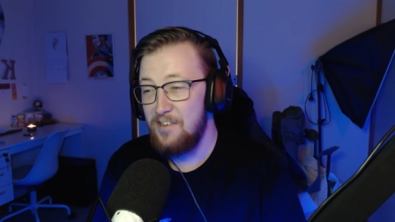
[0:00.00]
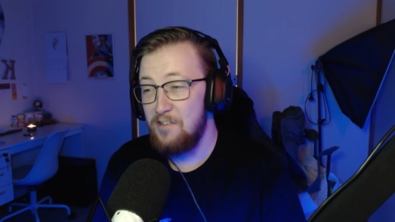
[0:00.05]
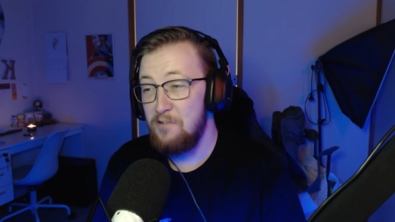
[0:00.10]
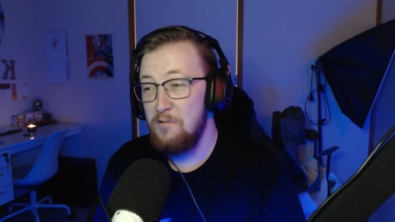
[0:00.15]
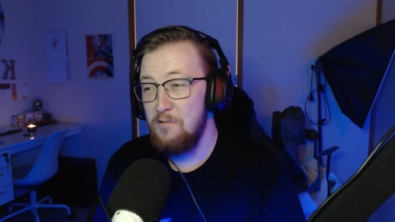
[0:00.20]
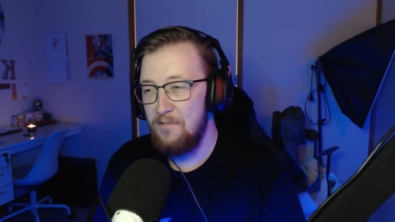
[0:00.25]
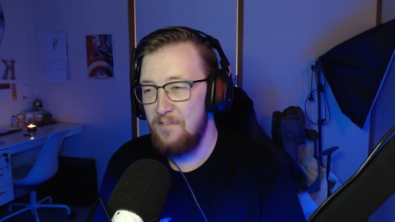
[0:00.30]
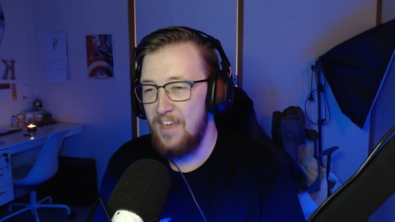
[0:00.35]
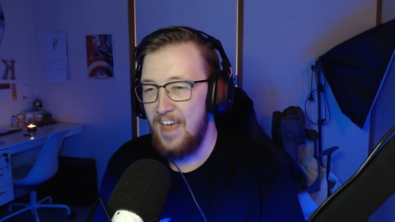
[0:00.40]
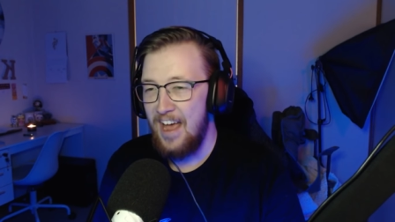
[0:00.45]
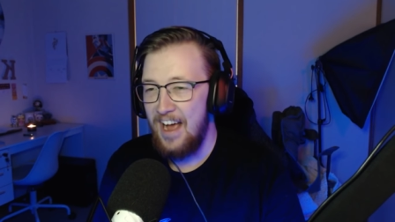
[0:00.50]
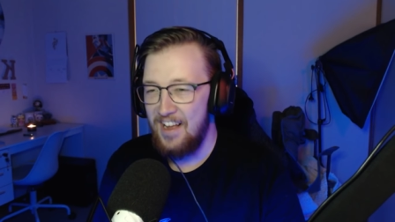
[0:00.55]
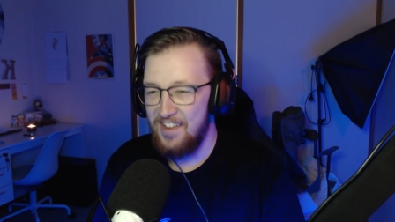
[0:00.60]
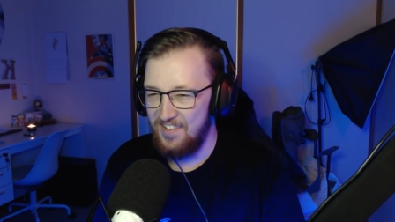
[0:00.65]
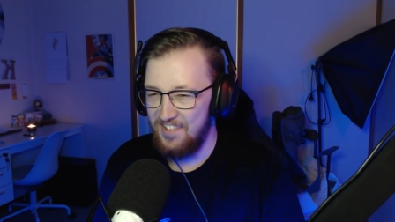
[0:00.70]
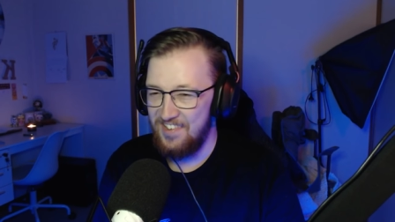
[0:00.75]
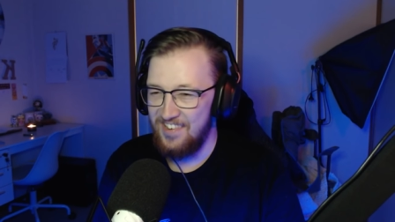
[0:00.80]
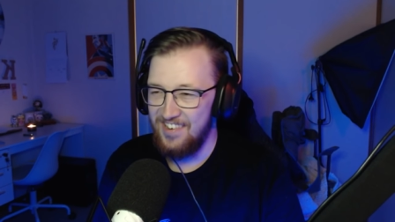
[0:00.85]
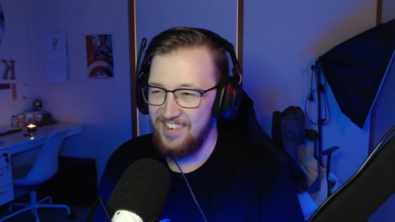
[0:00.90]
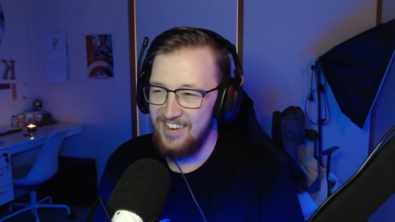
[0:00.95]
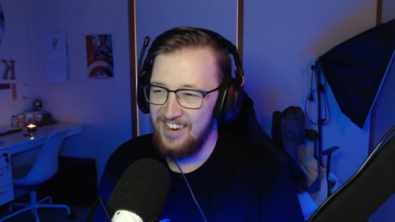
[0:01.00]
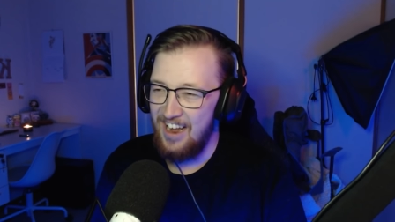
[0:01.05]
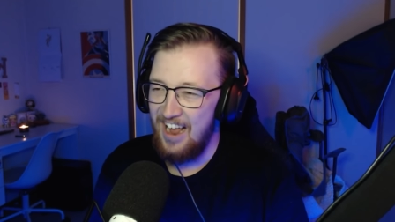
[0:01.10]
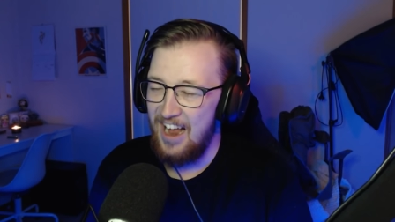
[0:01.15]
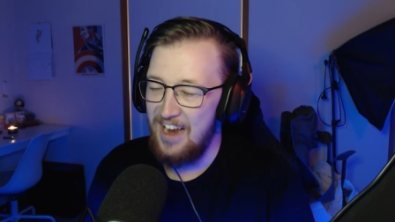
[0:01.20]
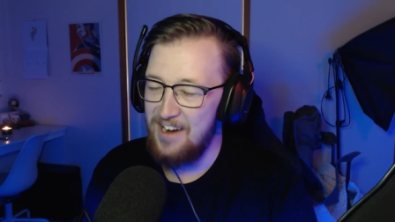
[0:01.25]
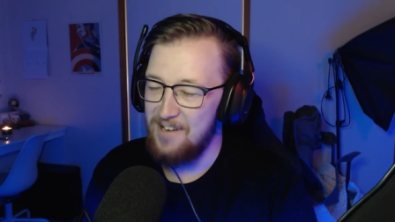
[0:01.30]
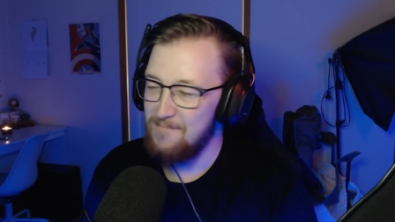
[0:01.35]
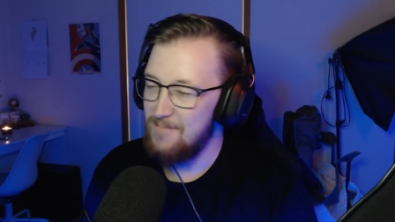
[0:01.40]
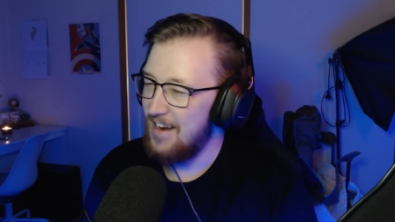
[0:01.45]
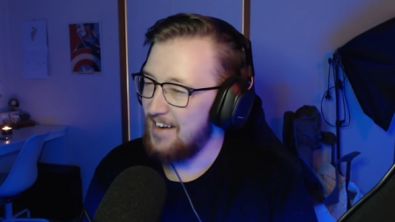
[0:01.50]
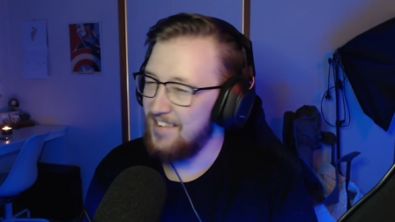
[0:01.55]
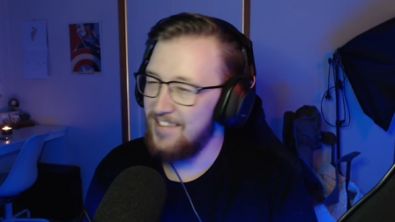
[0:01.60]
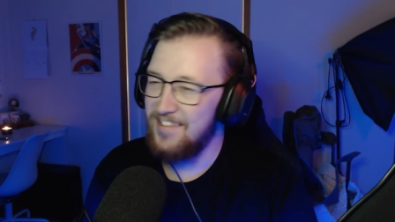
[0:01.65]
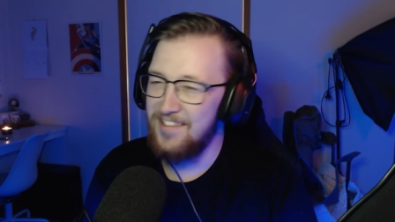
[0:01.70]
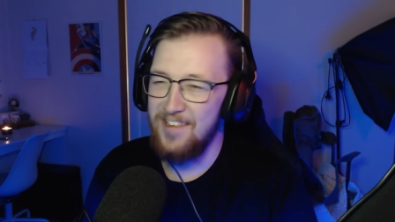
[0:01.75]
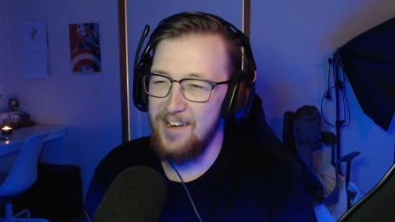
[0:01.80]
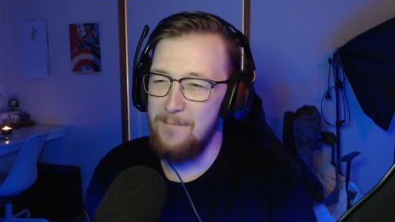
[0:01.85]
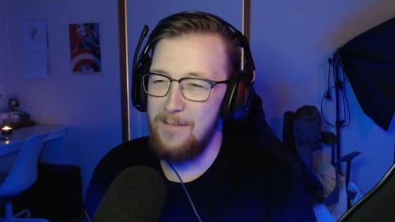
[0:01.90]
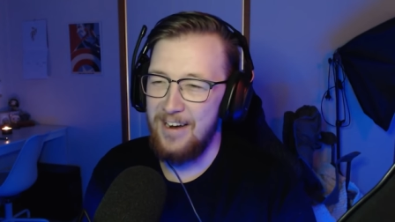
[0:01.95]
2000 and it makes
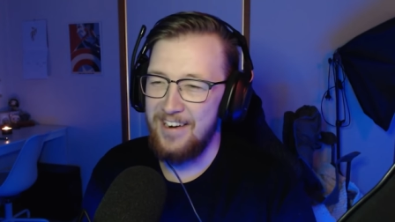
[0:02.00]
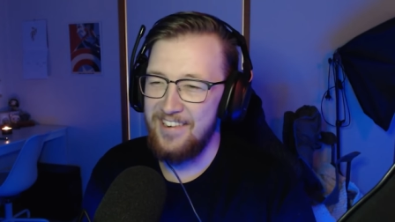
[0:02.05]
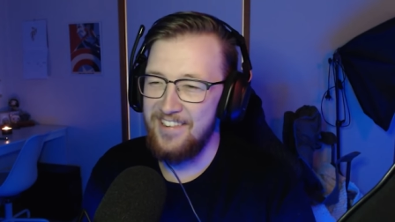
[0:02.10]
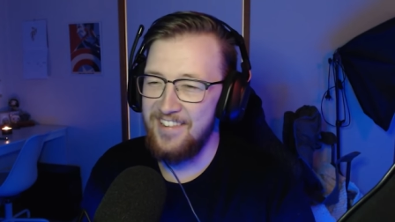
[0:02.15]
so much